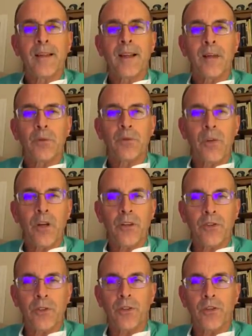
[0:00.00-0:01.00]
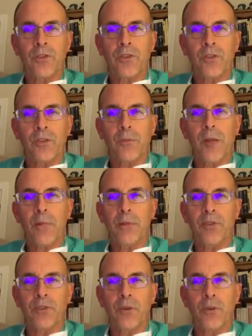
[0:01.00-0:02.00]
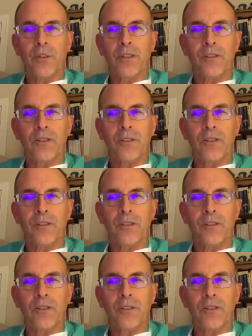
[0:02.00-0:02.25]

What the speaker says: I was also concerned about bestowing the